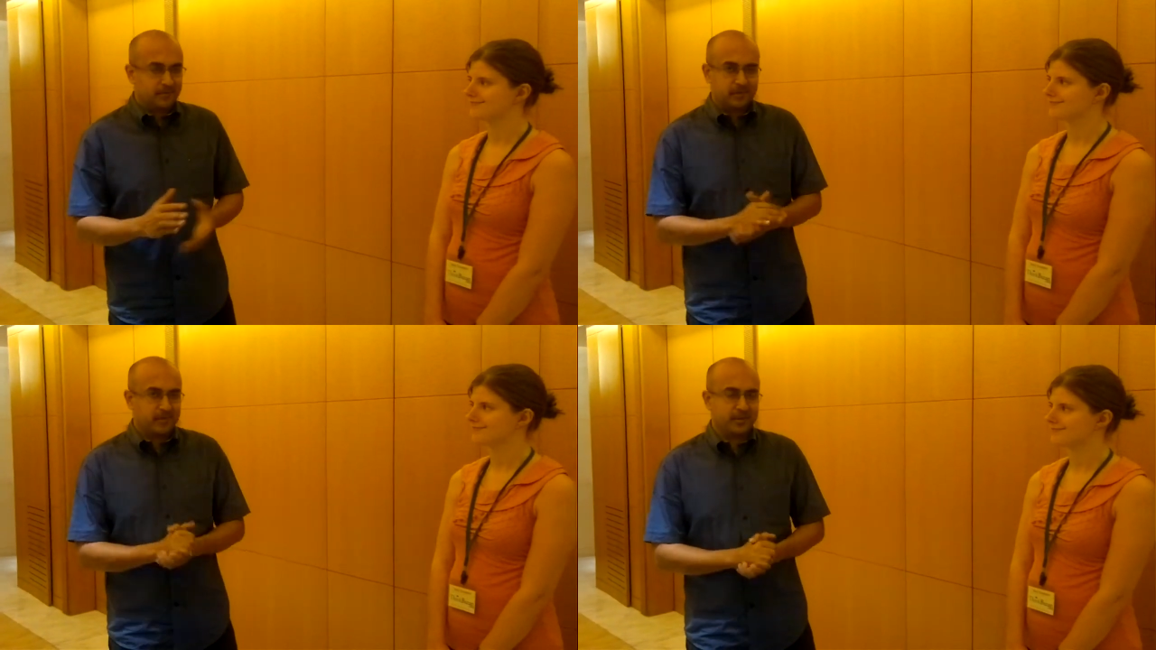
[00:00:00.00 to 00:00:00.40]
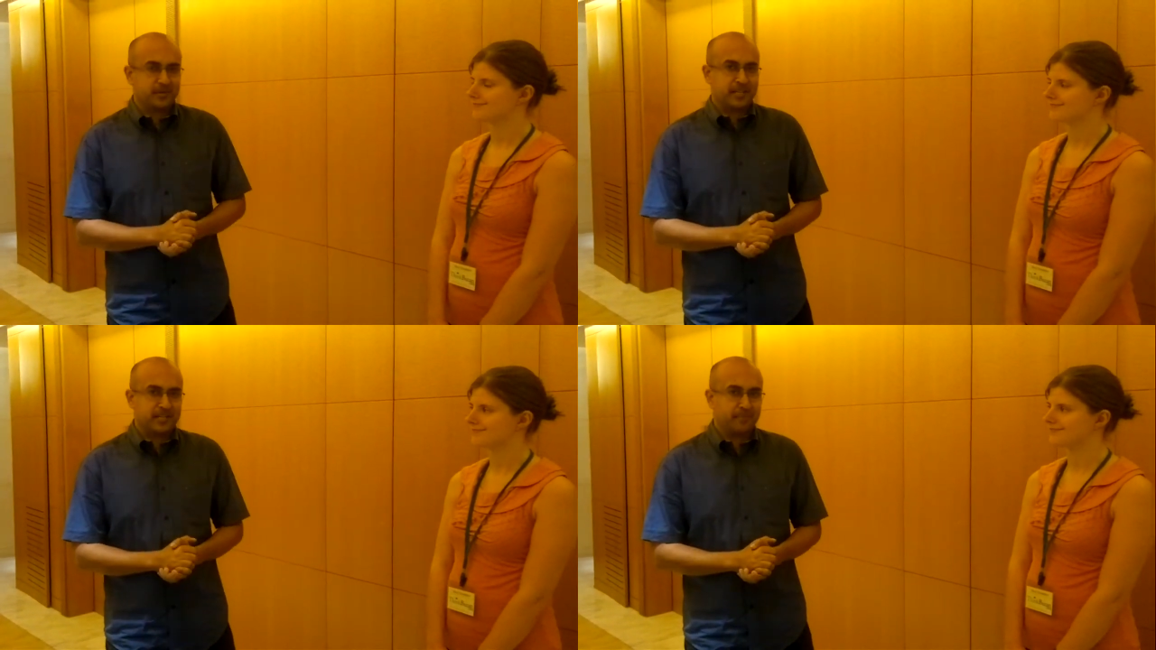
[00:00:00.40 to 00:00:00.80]
Speaker 1: her to
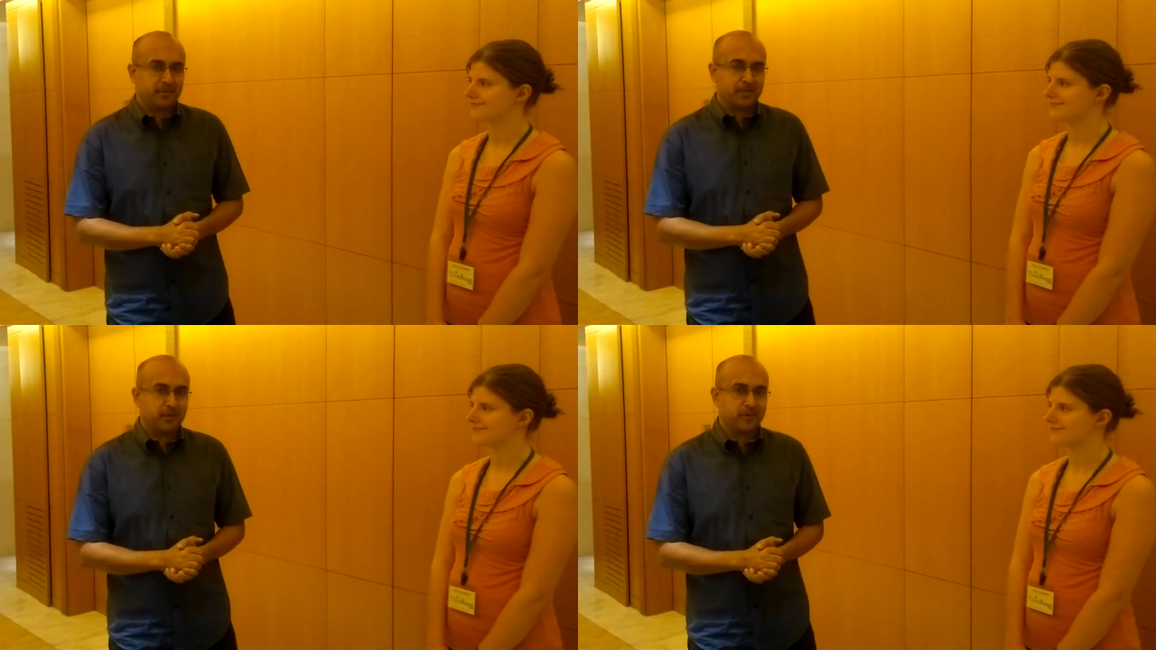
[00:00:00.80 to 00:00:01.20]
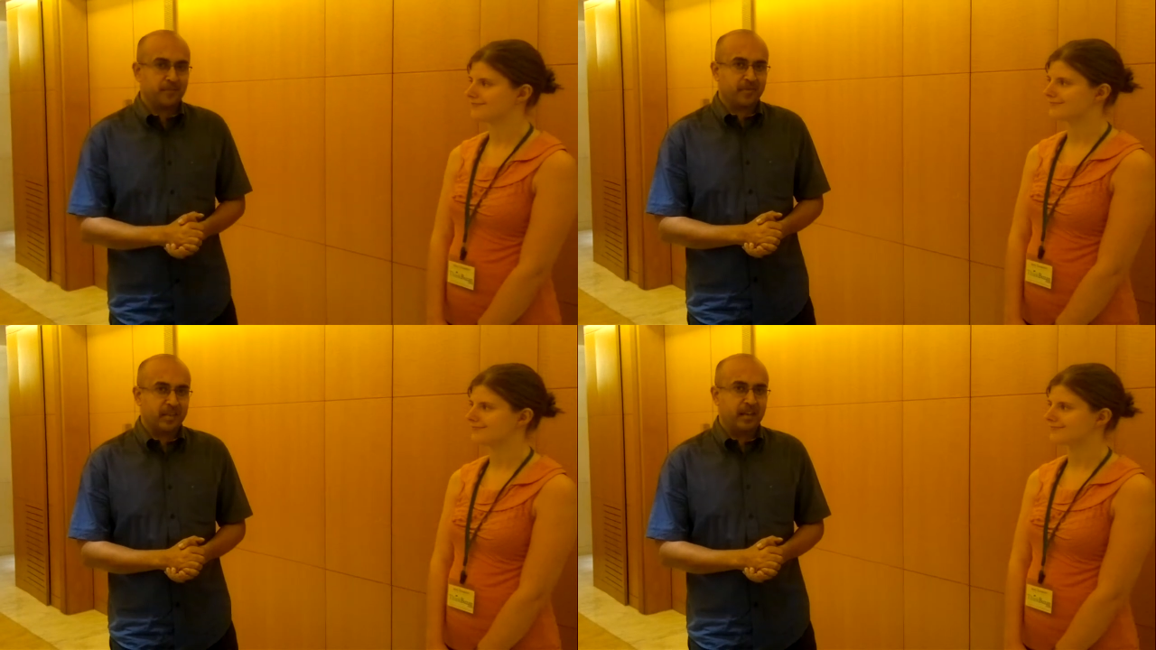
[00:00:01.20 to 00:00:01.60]
say something to you.
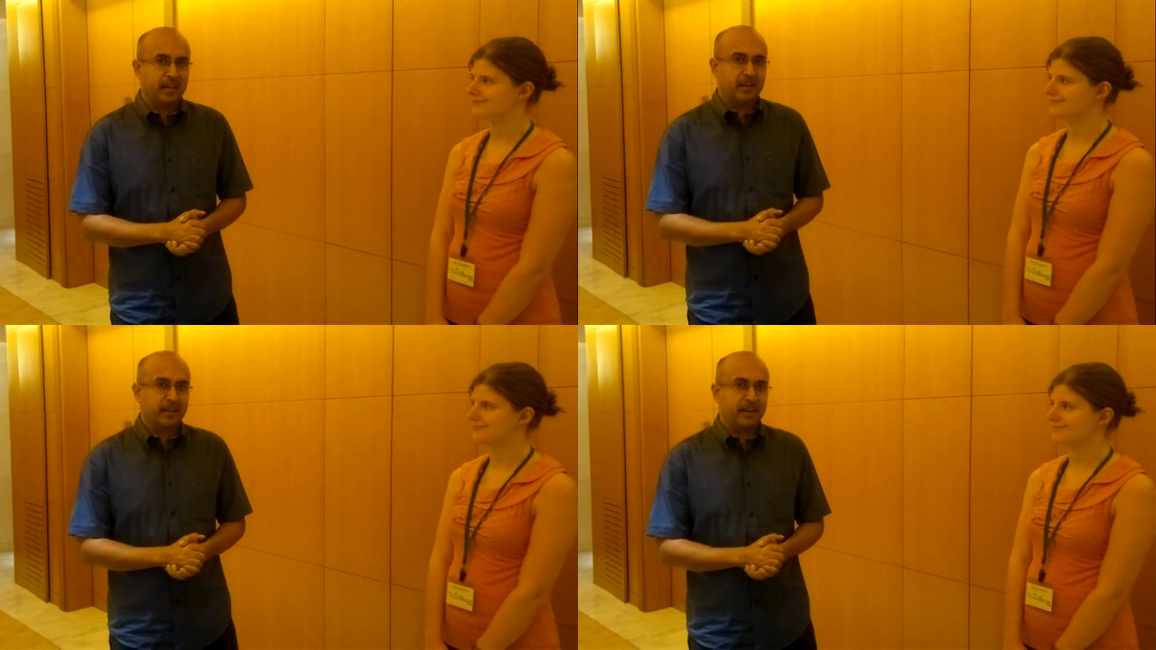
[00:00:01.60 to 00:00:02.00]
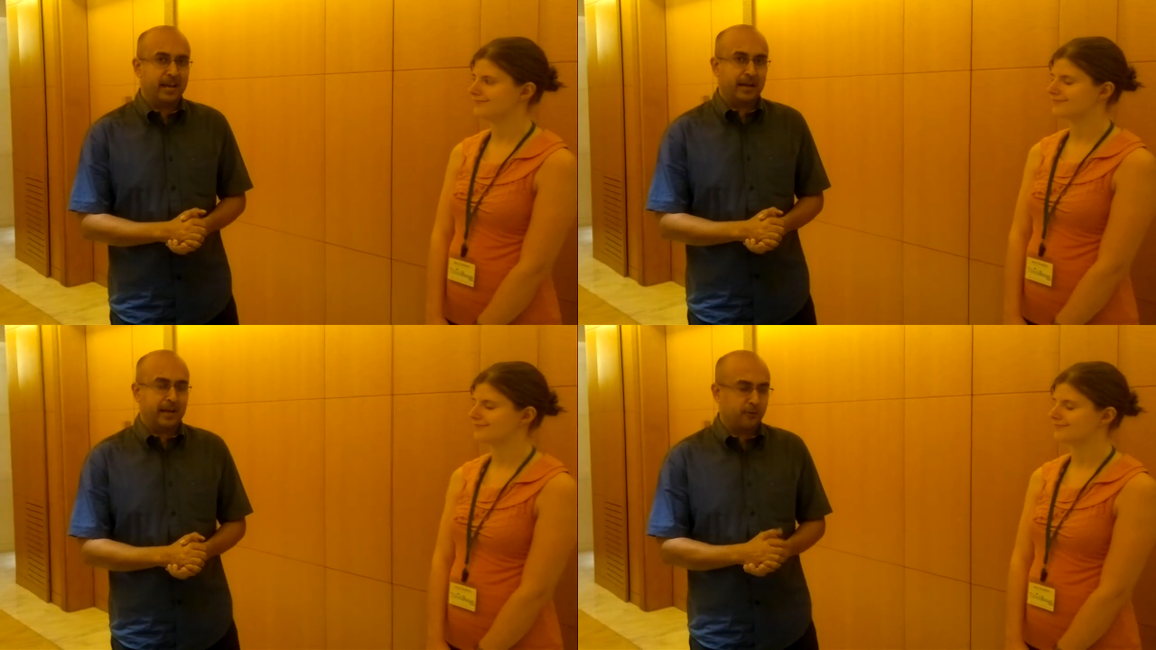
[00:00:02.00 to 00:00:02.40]
And I,
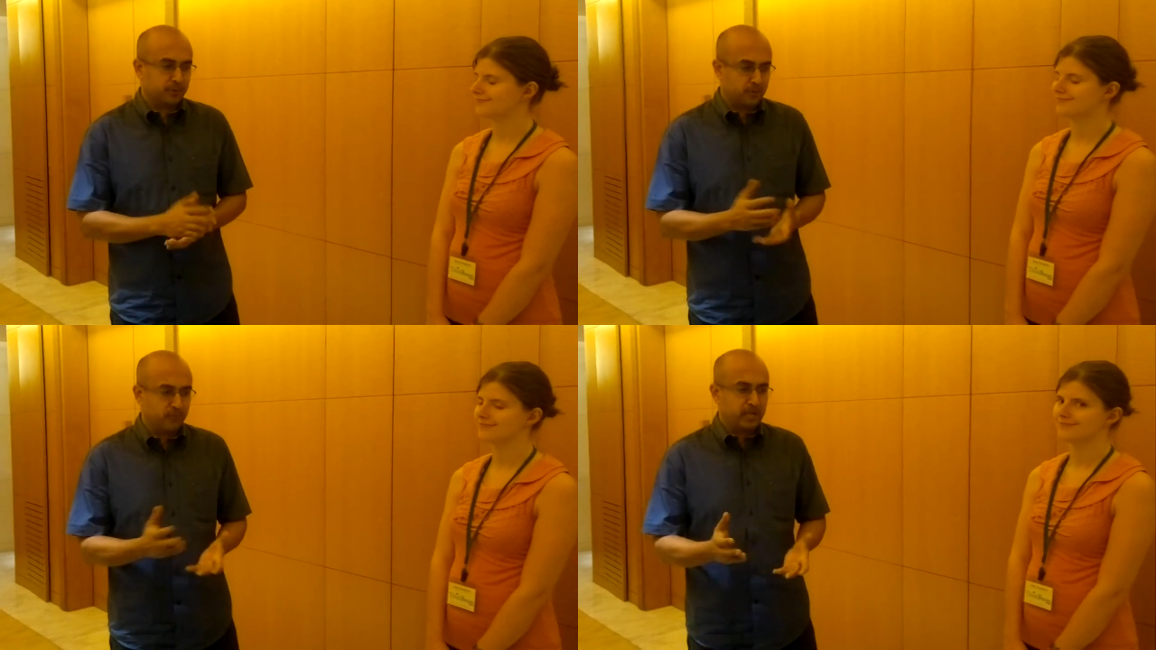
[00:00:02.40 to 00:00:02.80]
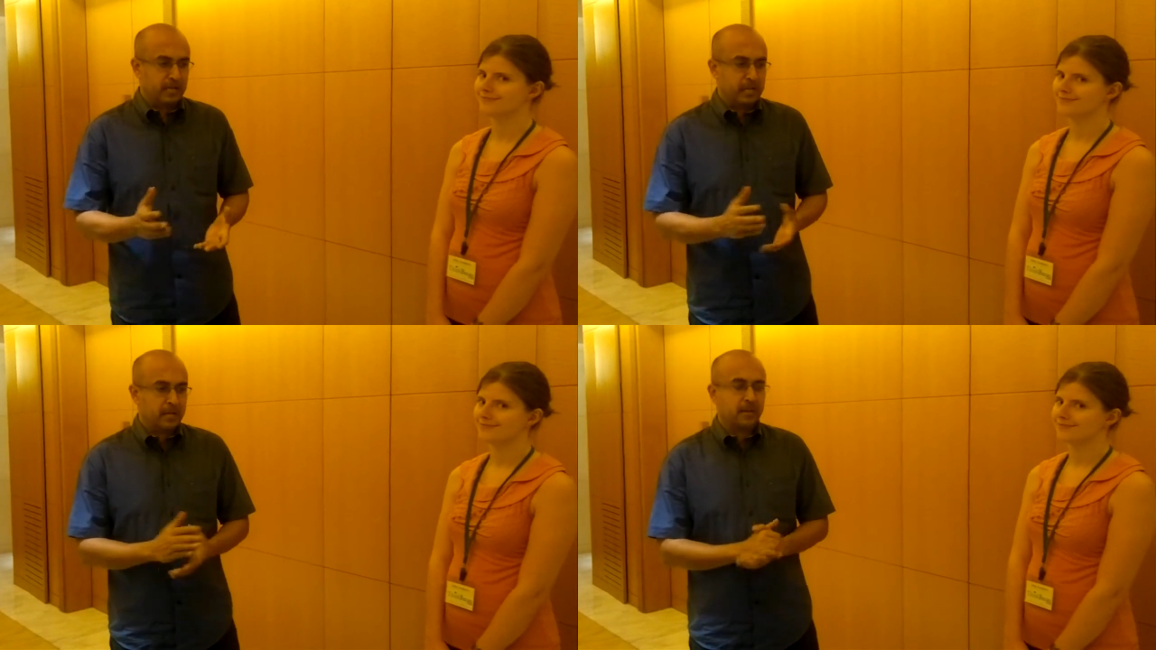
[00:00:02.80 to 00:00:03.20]
I also will